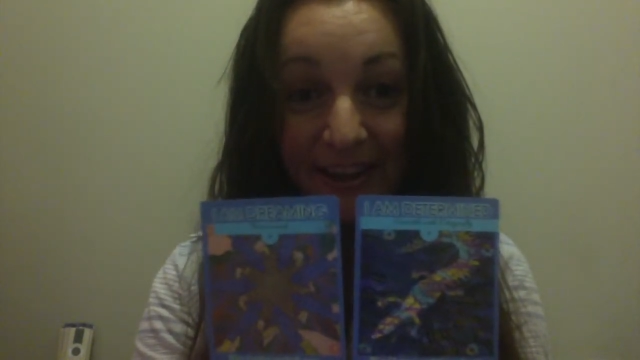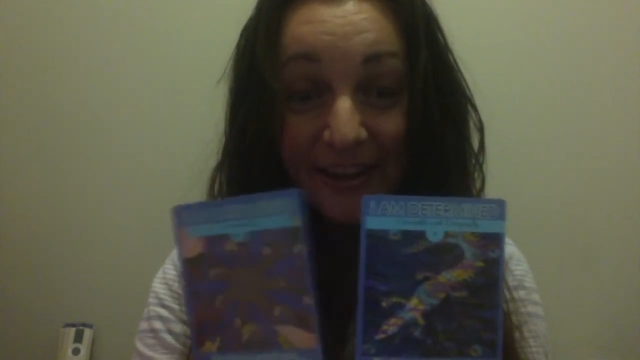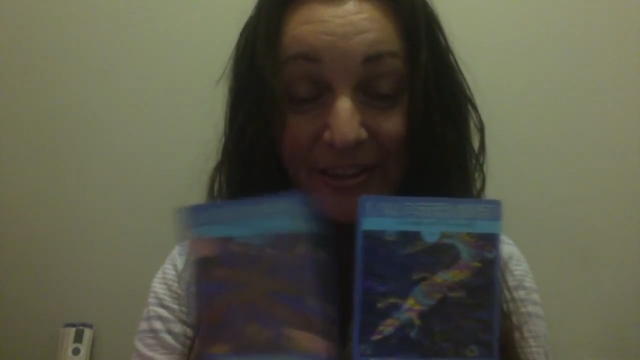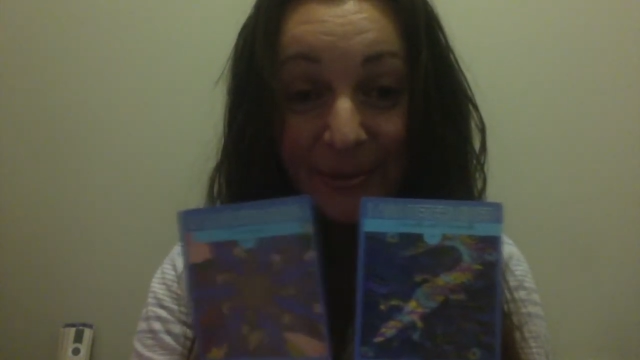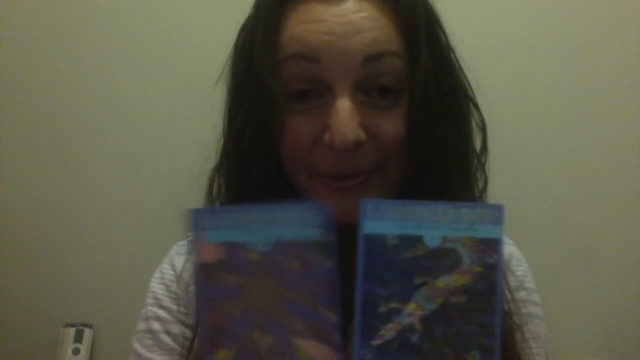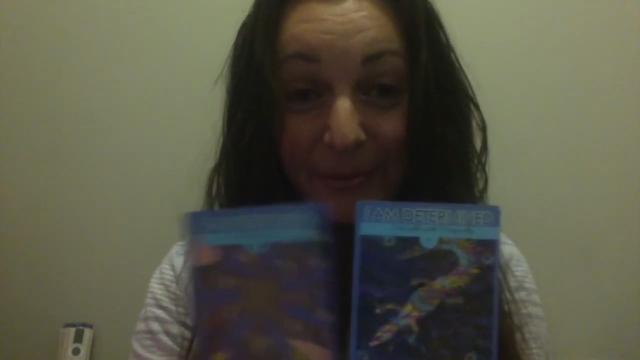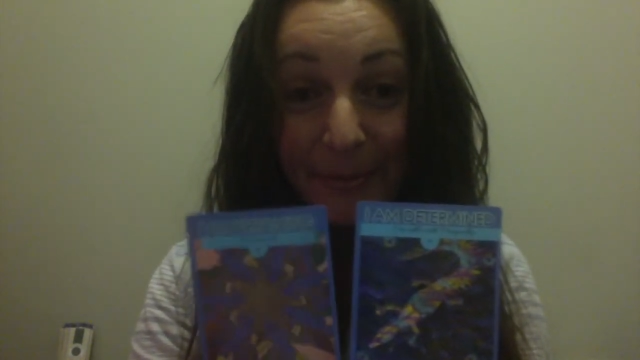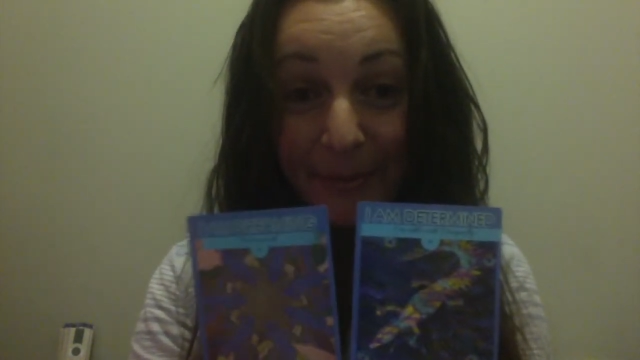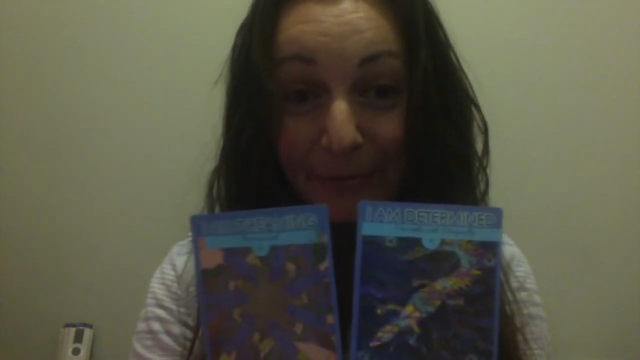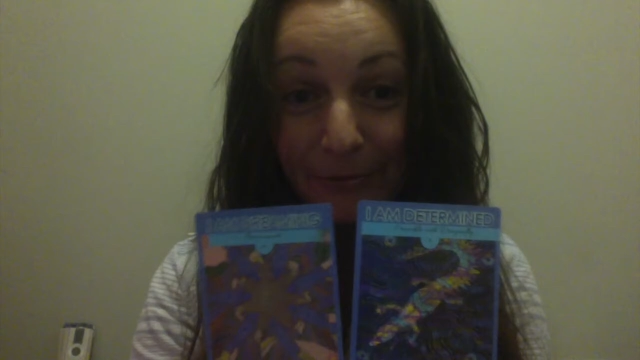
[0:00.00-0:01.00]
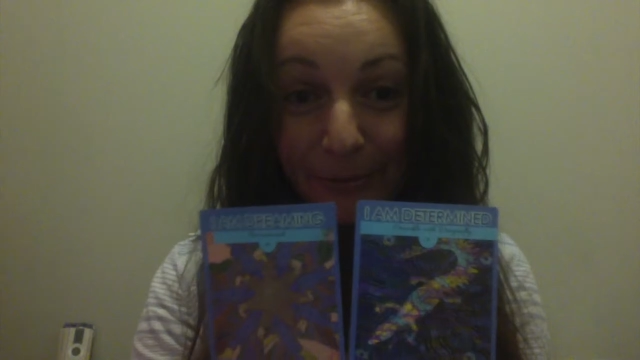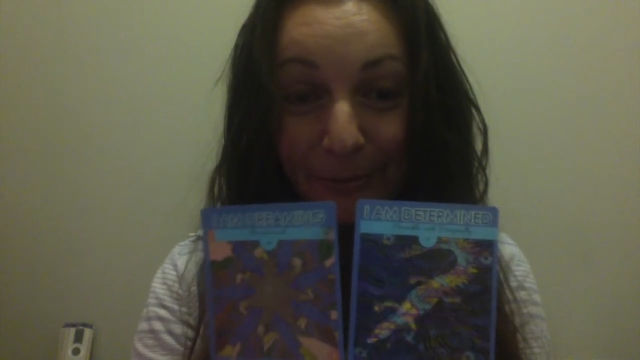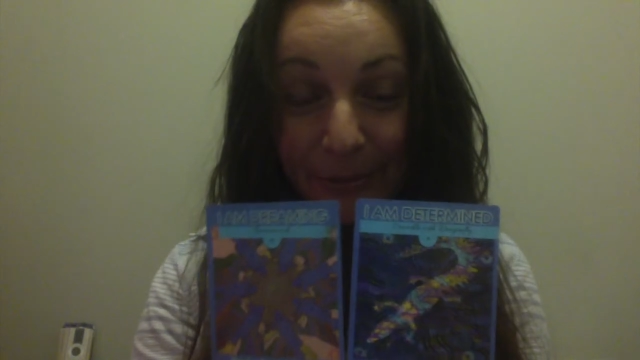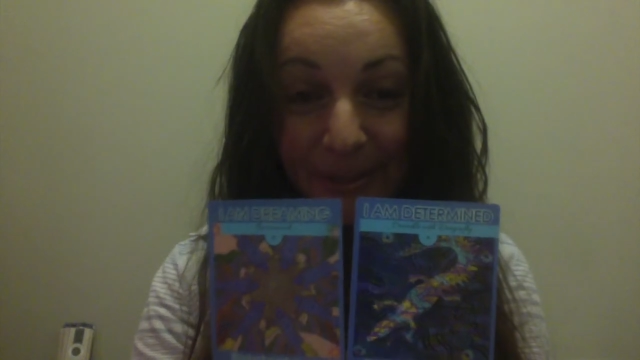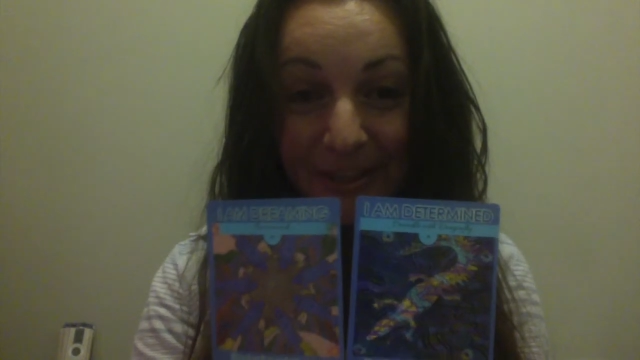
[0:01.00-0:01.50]
So remember, the full
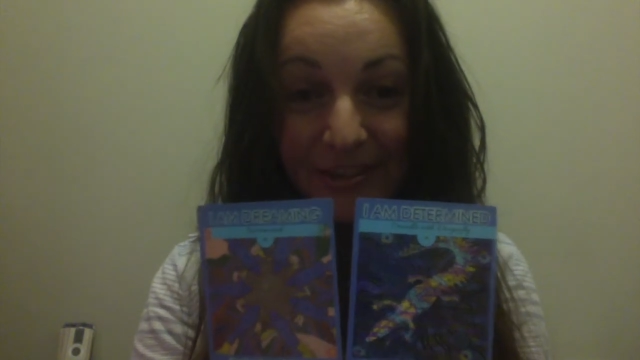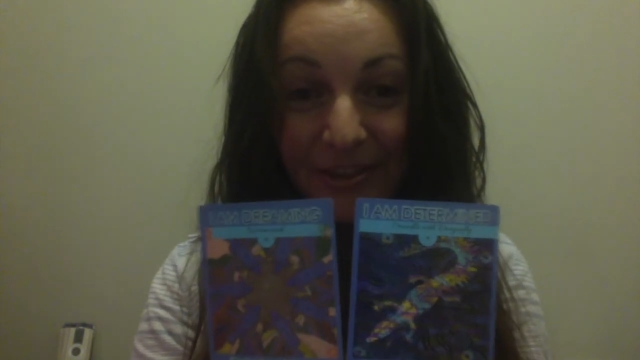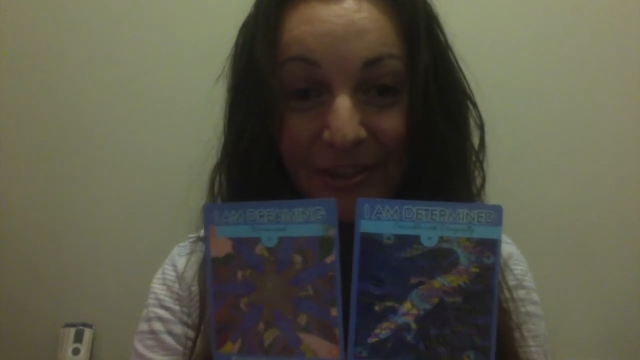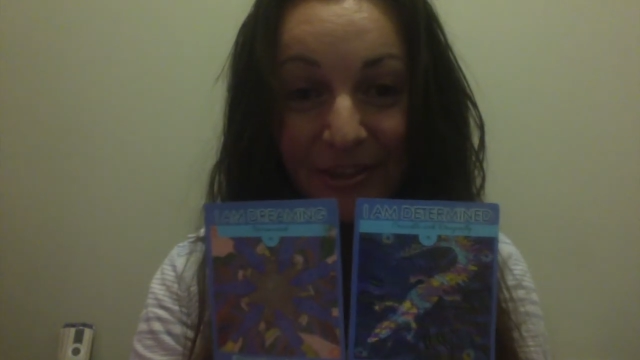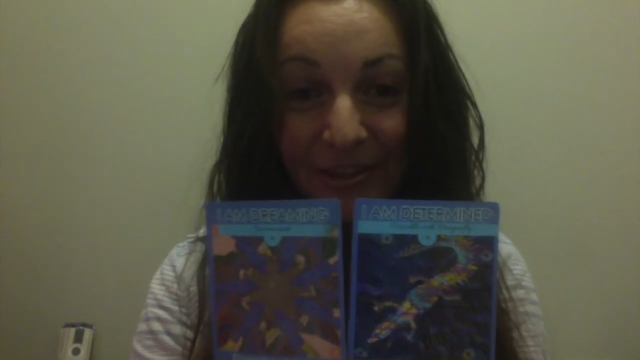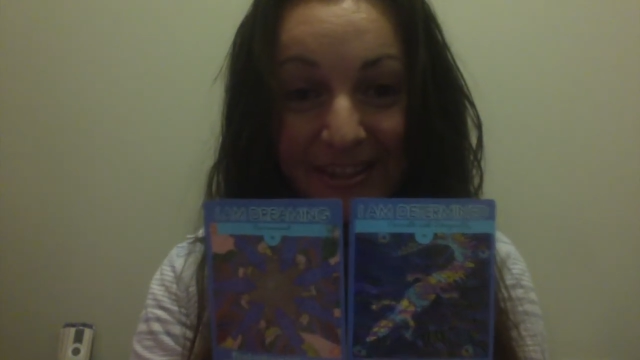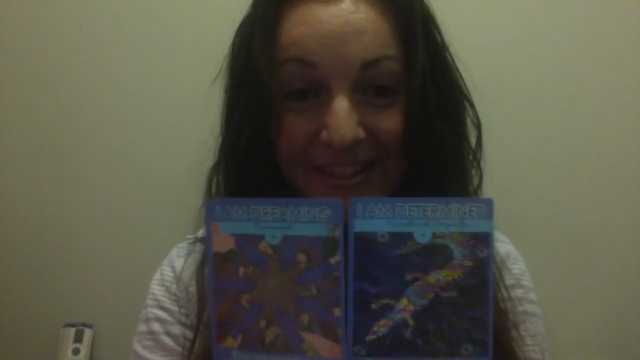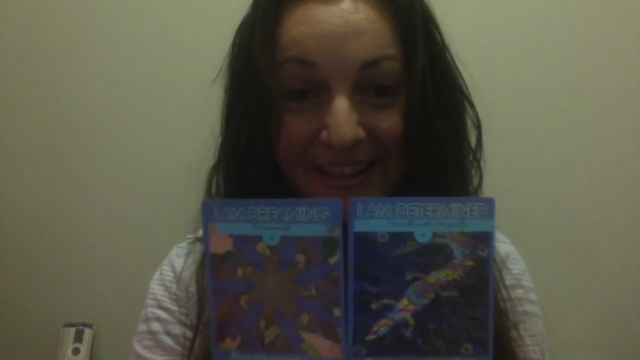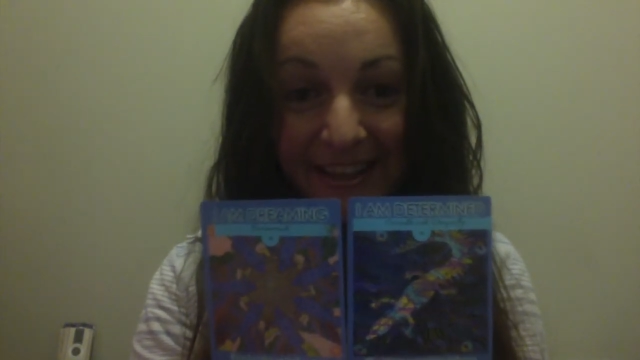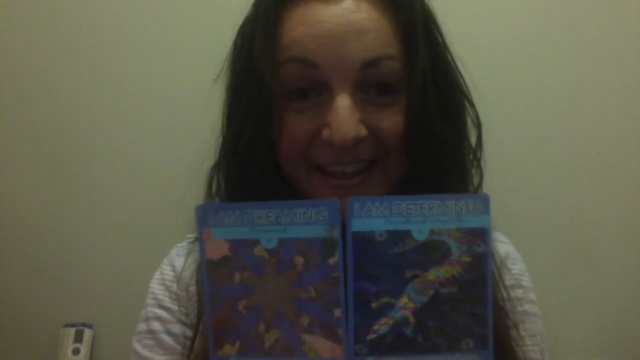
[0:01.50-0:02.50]
moon is on Thursday.